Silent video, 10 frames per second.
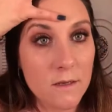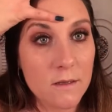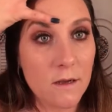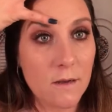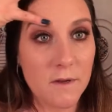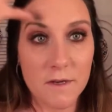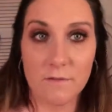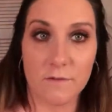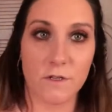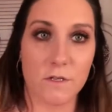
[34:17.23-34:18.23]
I mean,
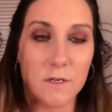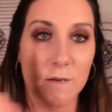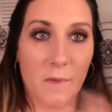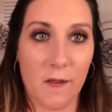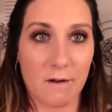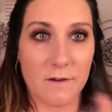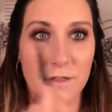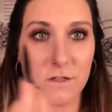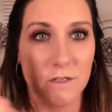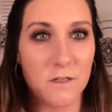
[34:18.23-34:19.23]
even just compared, it's
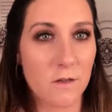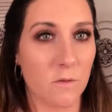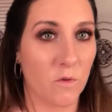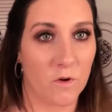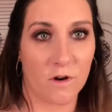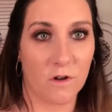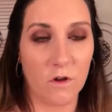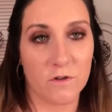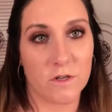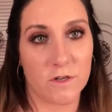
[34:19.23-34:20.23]
just a little more
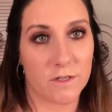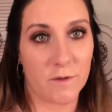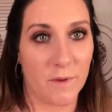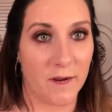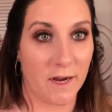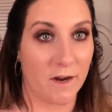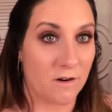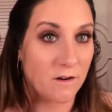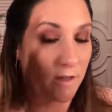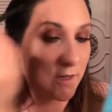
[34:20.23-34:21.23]
closer to my hair
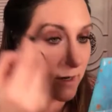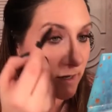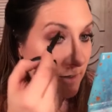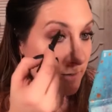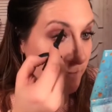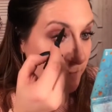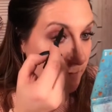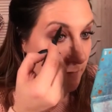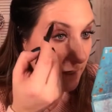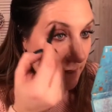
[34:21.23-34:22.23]
color
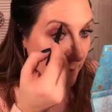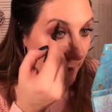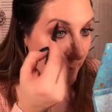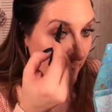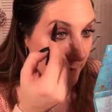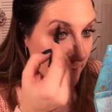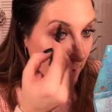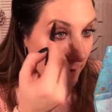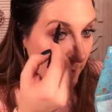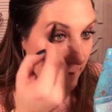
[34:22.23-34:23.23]
because my eyebrows
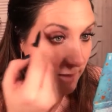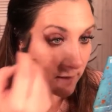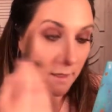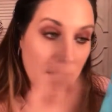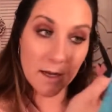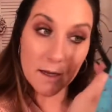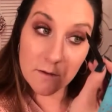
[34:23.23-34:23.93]
are kind of light.